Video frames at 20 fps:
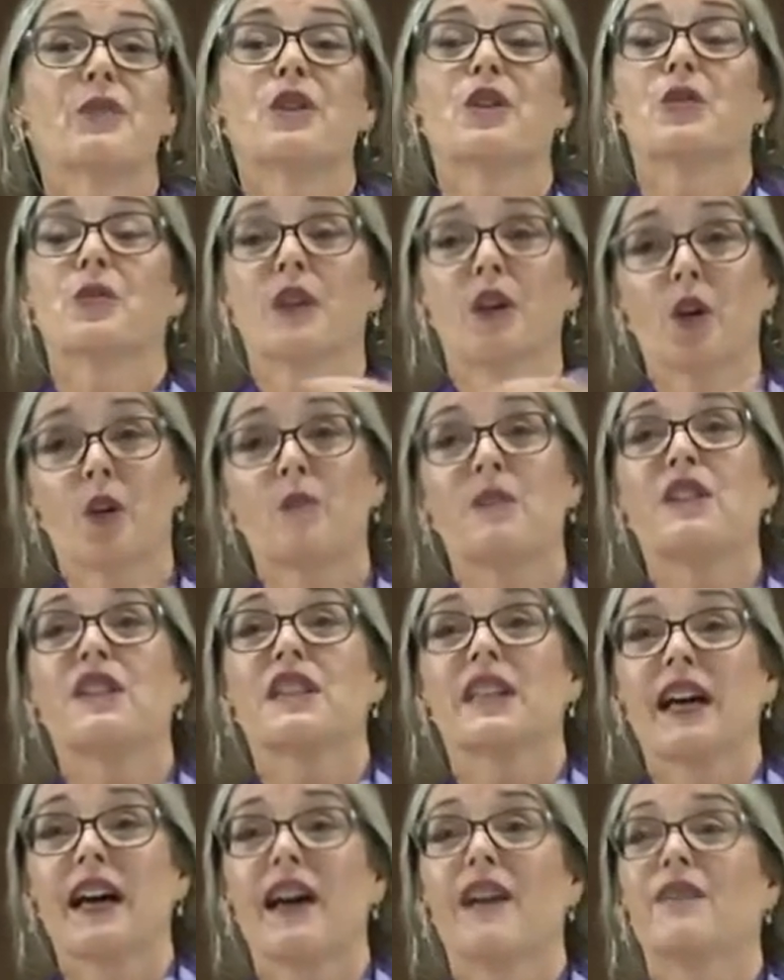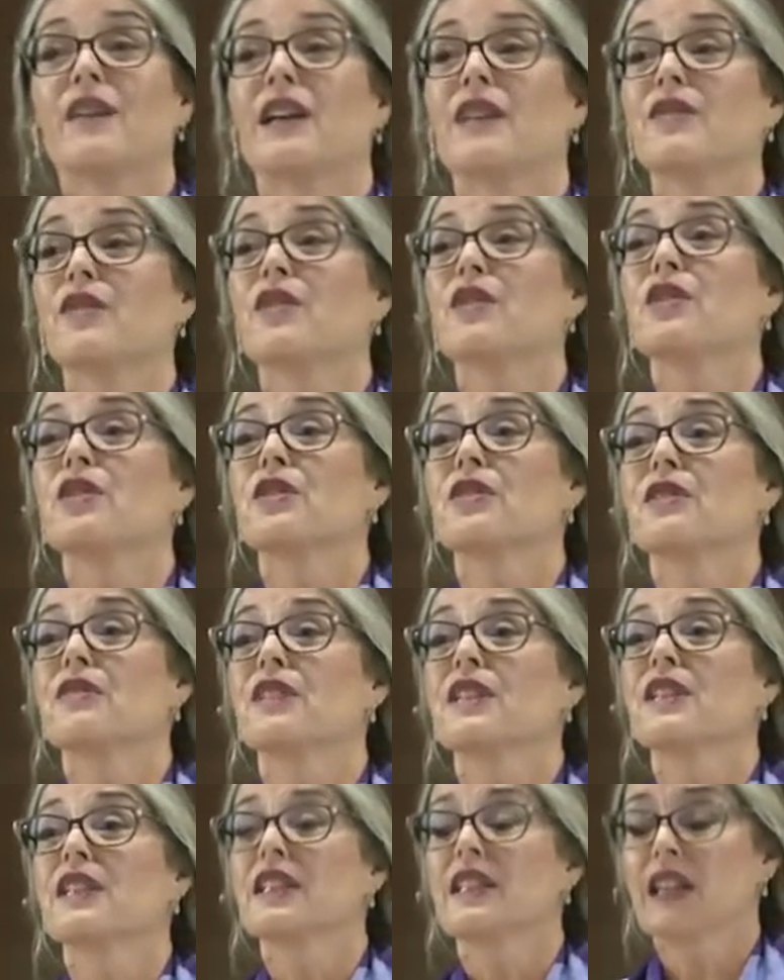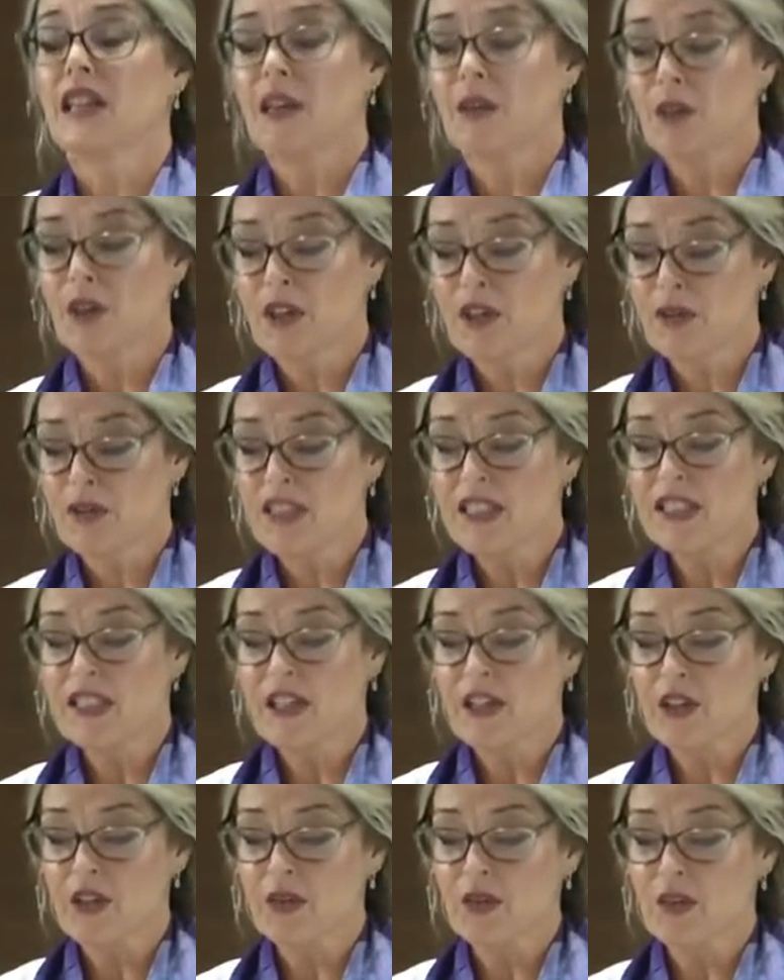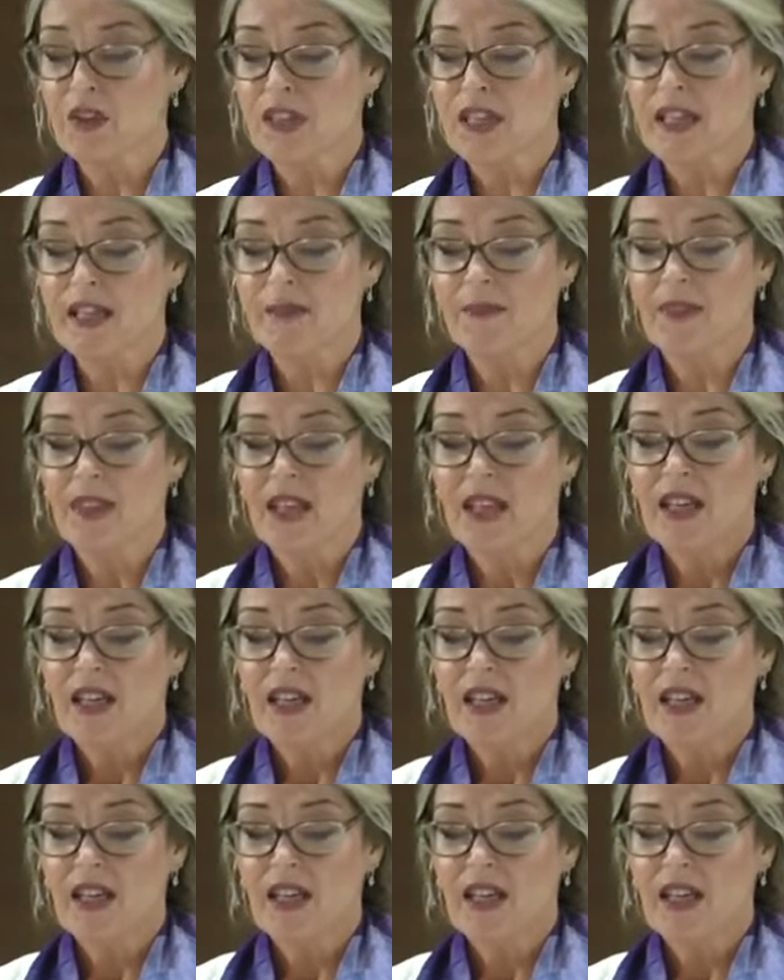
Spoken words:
which we hoped to have after the service today. We're going to reschedule that.